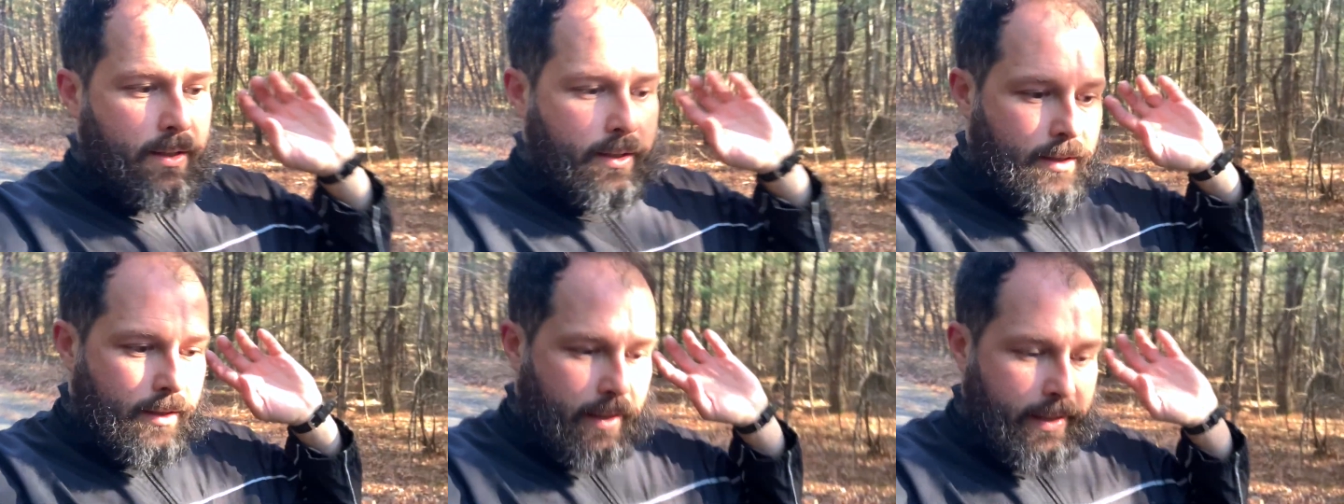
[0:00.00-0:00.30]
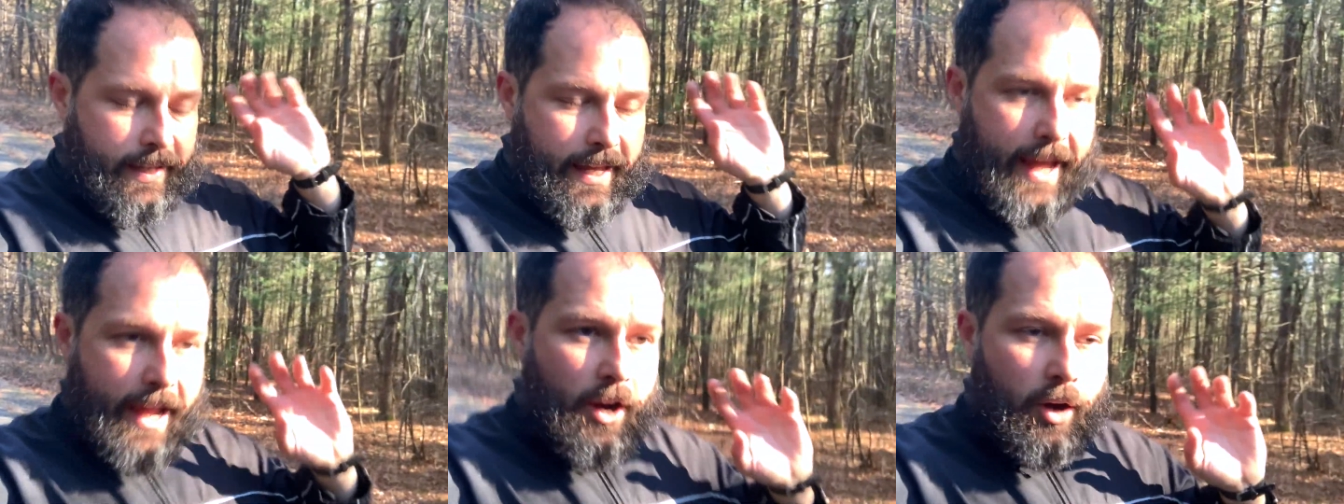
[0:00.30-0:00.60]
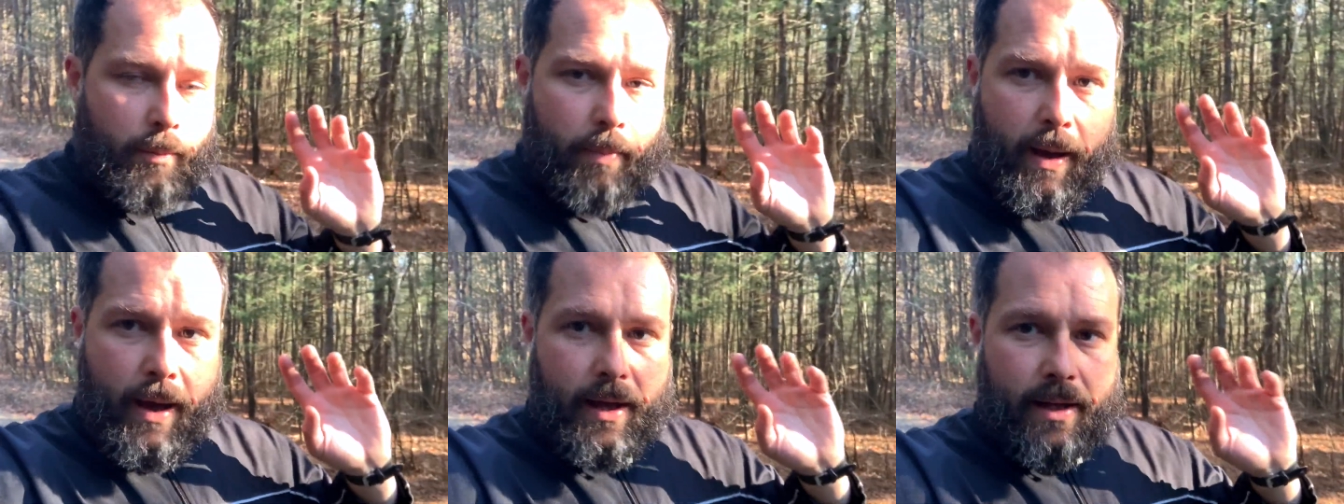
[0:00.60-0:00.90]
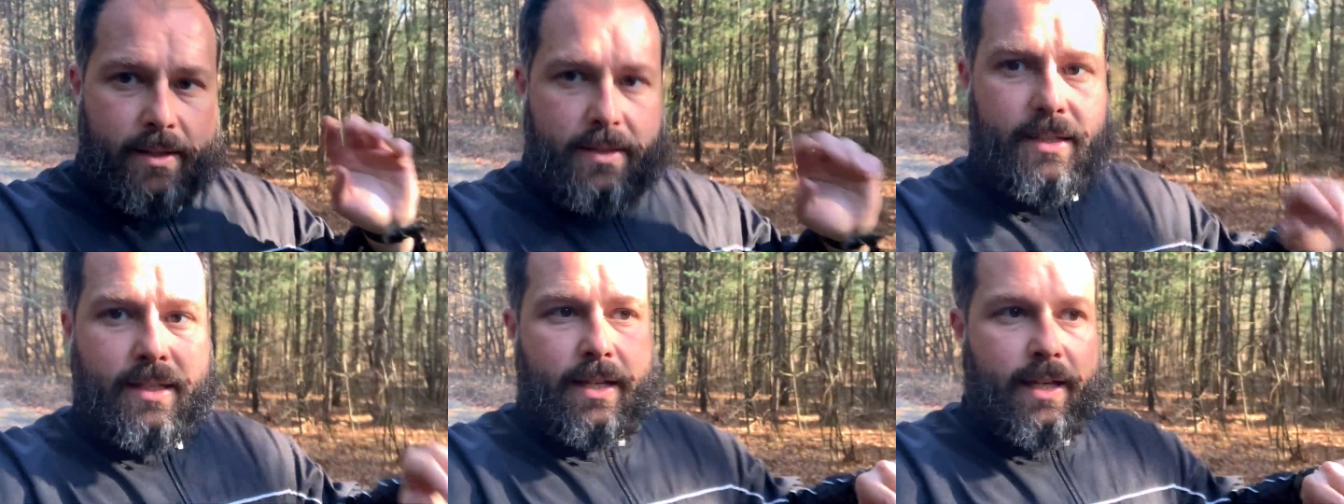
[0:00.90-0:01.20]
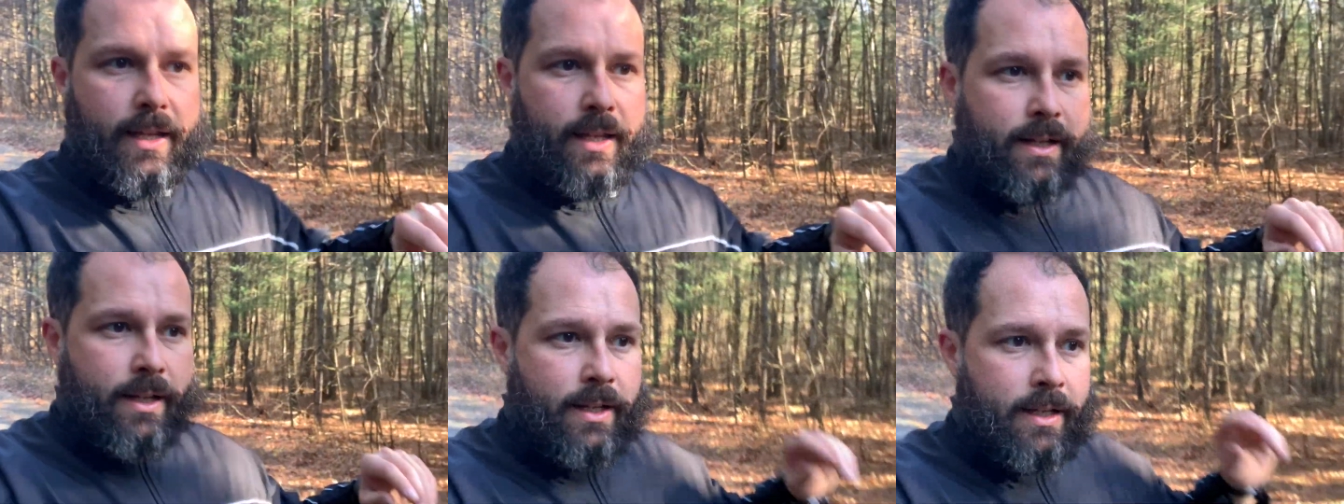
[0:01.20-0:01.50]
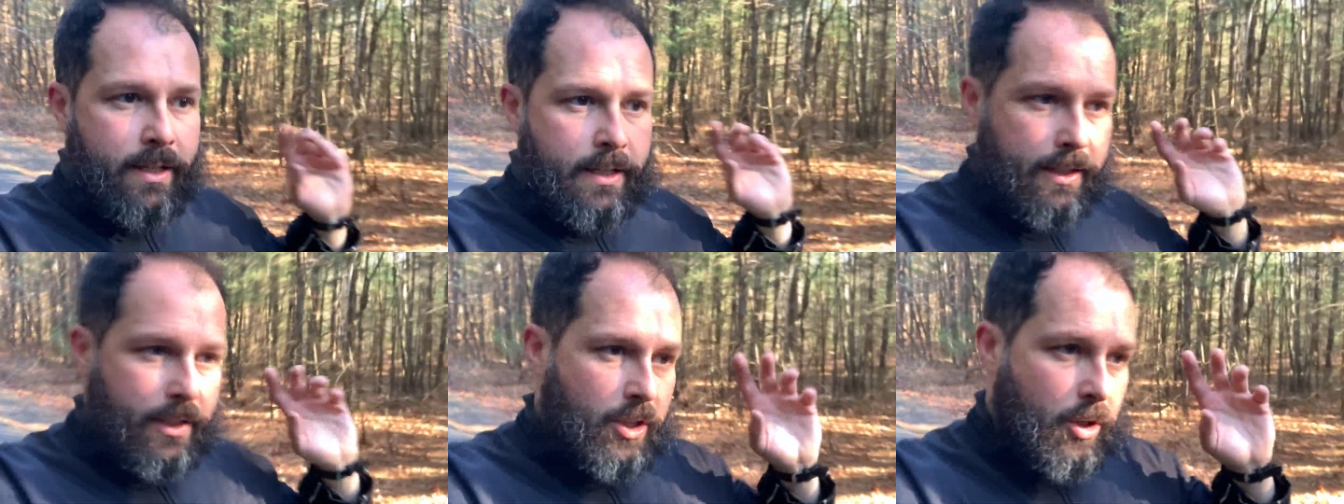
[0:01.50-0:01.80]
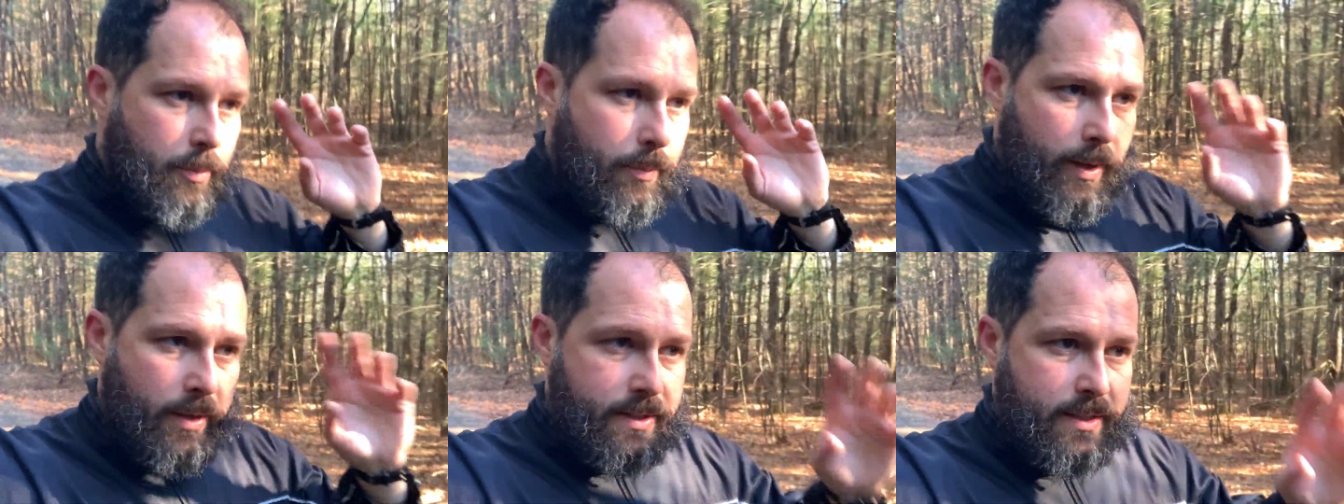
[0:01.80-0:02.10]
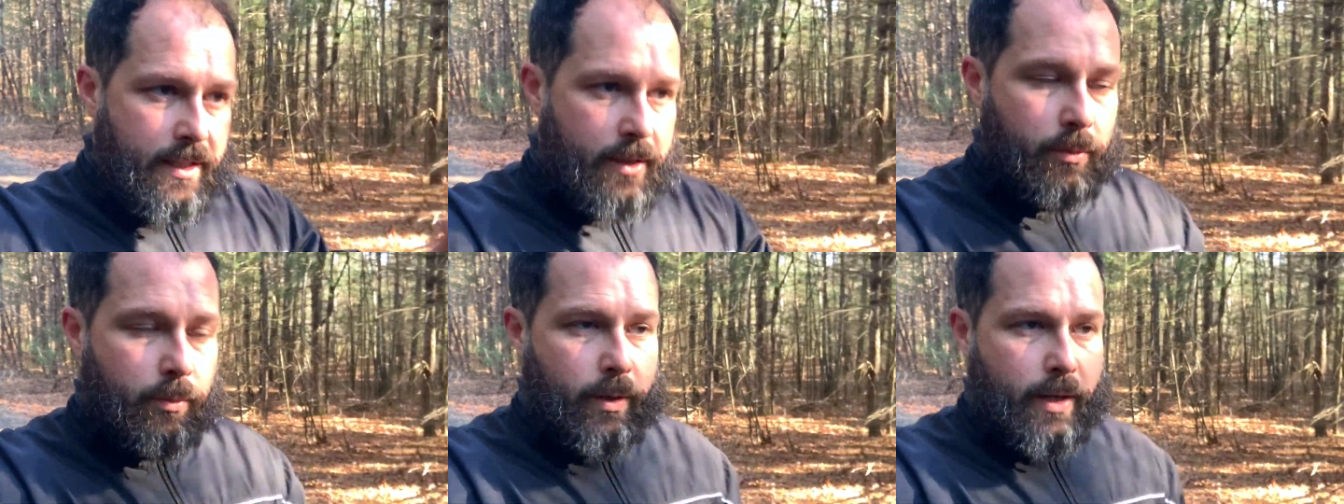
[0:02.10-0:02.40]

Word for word: like AirPods in, earbuds in,